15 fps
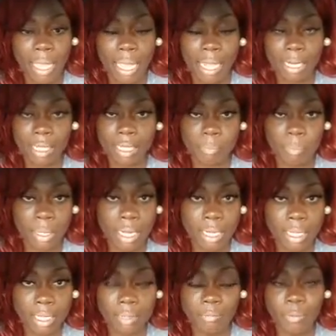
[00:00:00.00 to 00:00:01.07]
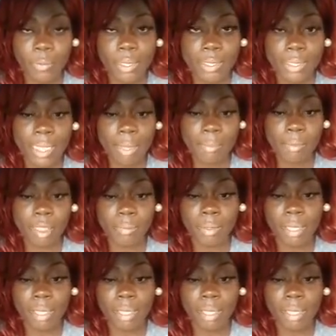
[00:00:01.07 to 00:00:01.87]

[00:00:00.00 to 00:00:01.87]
and explain and give you examples.